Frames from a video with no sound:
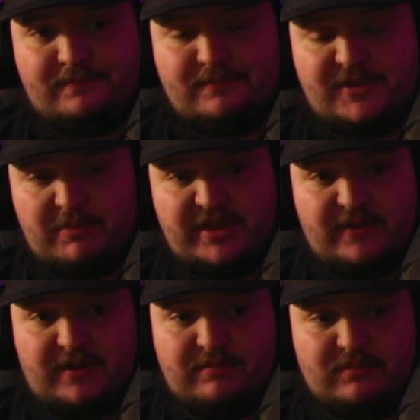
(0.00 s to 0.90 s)

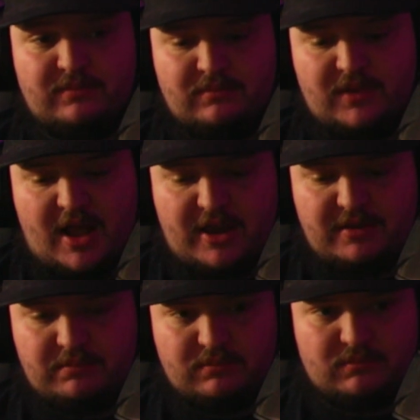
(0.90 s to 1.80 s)
Completely. I
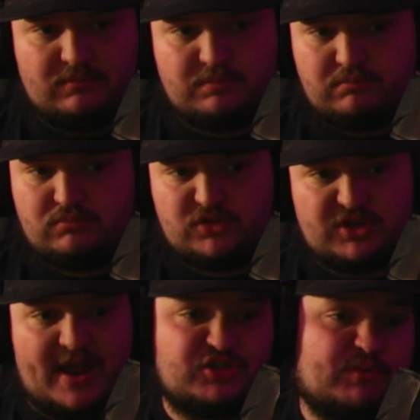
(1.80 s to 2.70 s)

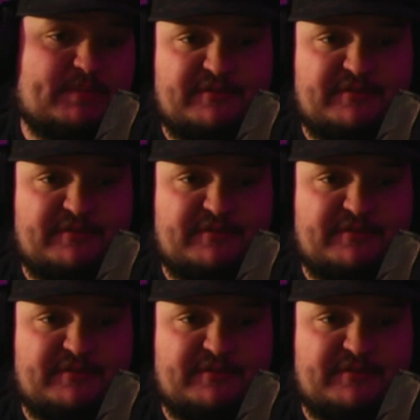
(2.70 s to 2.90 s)
swept